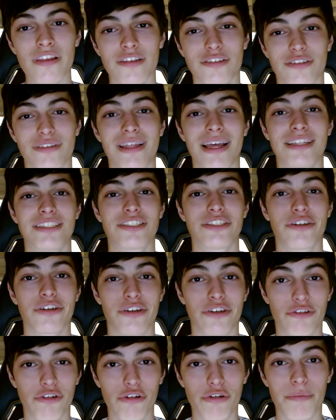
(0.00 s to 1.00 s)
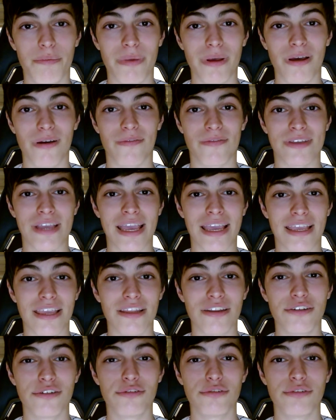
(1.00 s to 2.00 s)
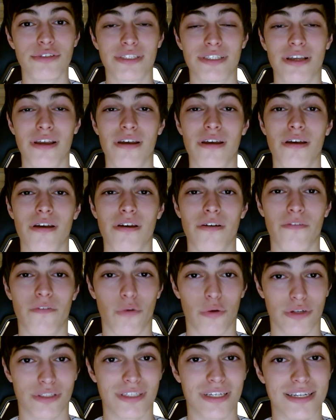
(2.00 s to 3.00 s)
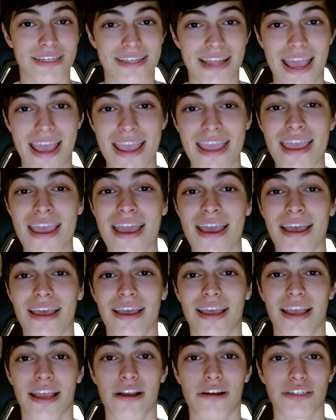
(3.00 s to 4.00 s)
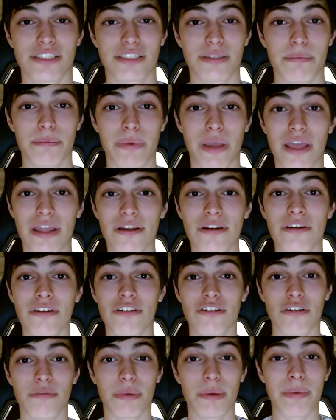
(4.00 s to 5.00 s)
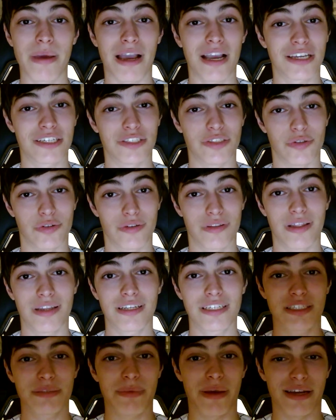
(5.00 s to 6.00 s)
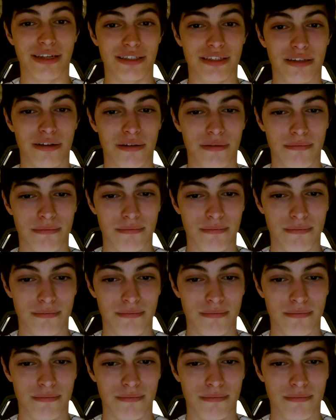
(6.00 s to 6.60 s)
So that's your good bit of Yankee news for today. Harrison Bader could be back sooner than expected.